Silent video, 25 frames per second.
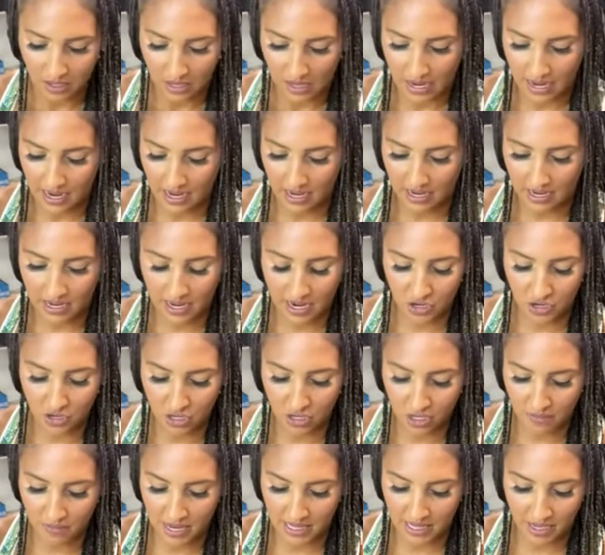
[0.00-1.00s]
and again, you
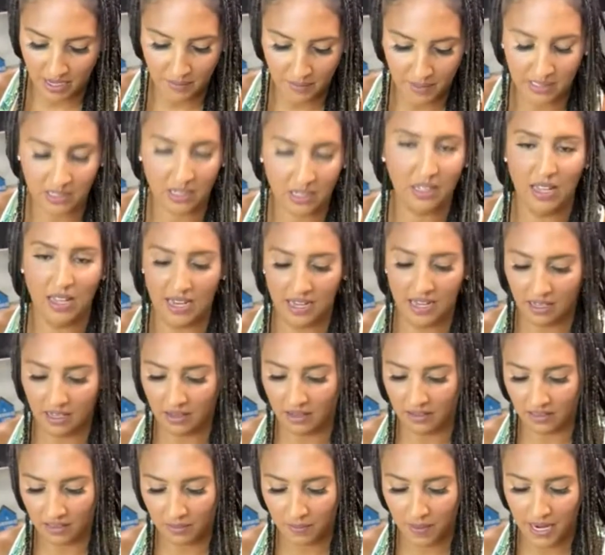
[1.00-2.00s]
can make them into, like,
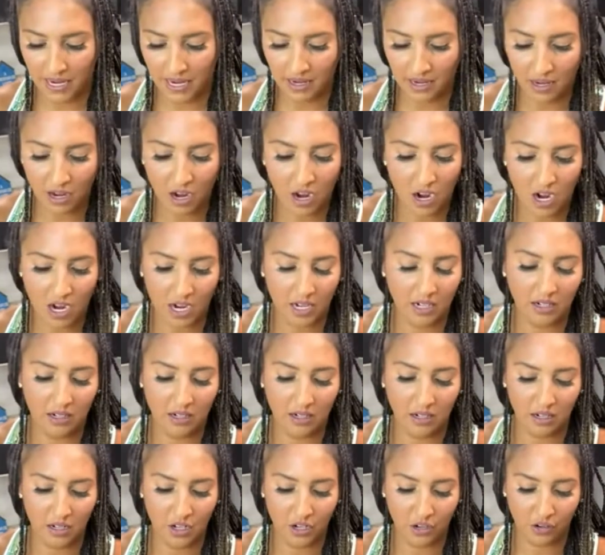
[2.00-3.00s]
depending on
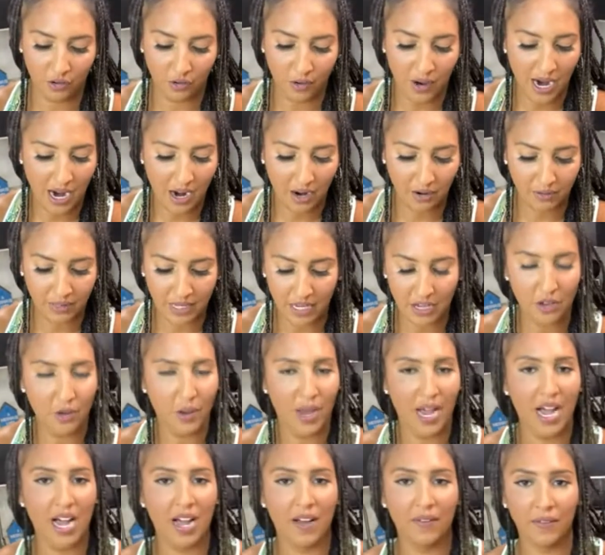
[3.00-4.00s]
your crowd that you
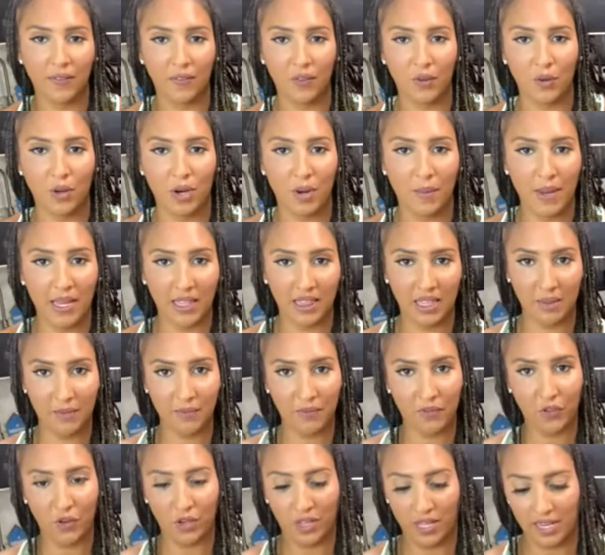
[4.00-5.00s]
have, if you want to make them
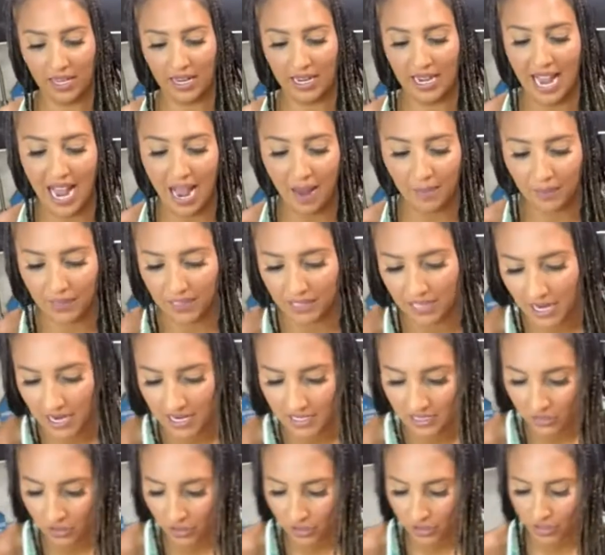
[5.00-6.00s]
for like an
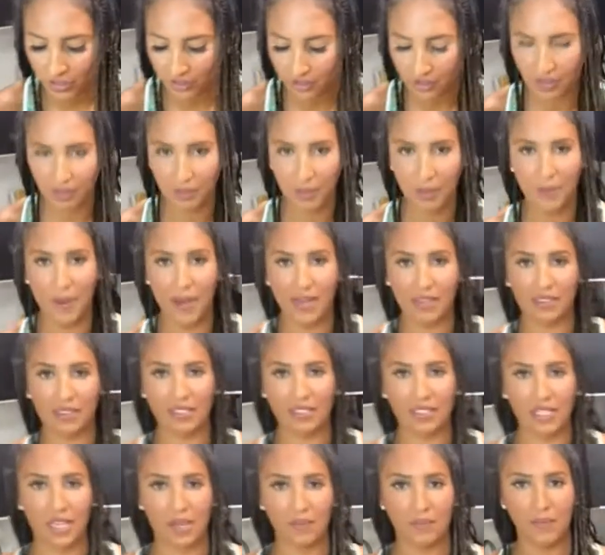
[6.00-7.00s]
appetizer. Let me back
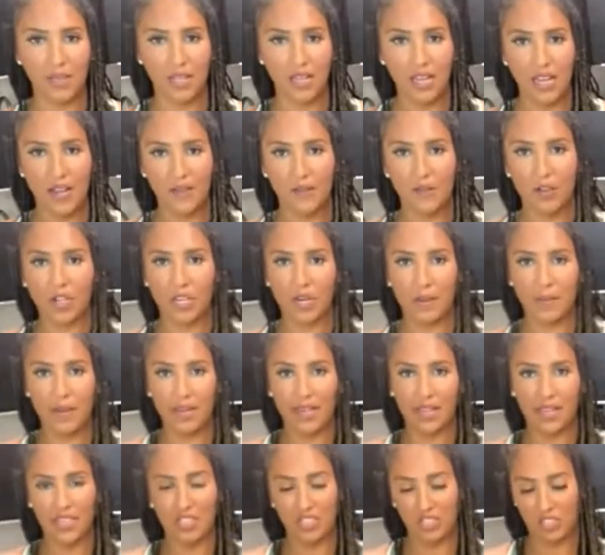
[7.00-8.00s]
this up. If you're going to make
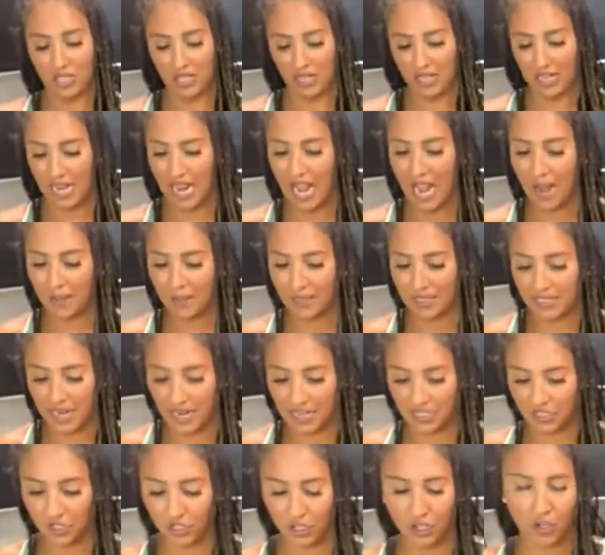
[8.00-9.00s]
it into like an
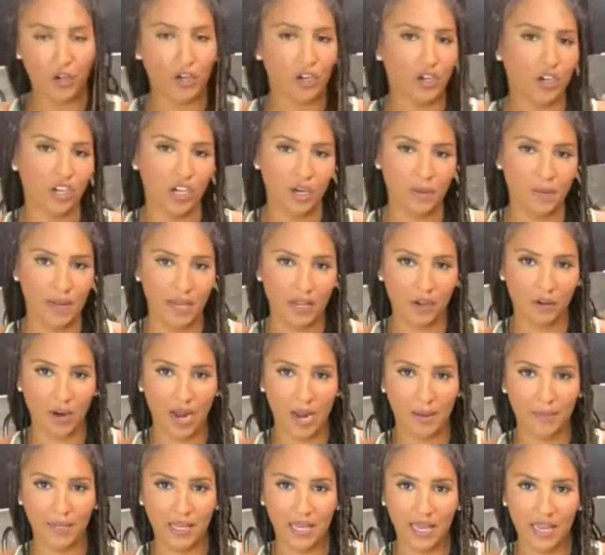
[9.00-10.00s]
appetizer, or you're going to make
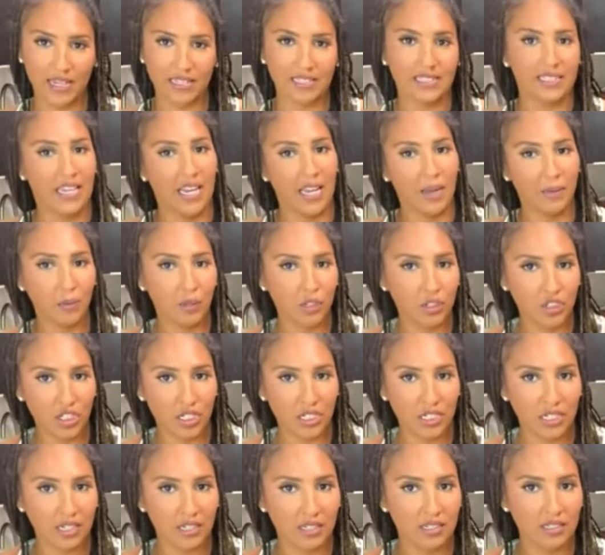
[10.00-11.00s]
crab cake
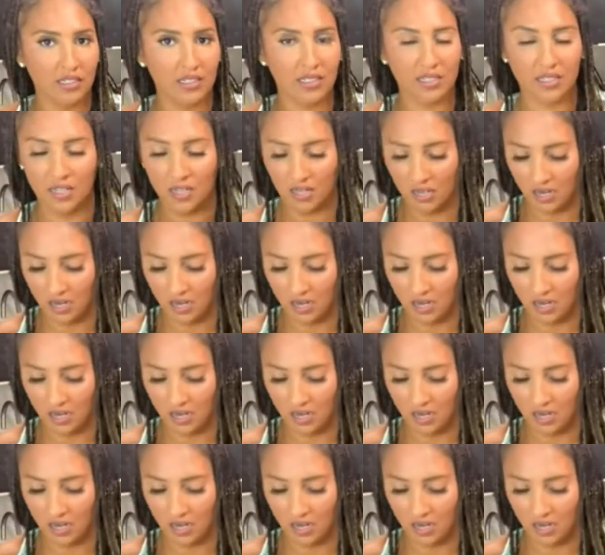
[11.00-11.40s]
sandwiches,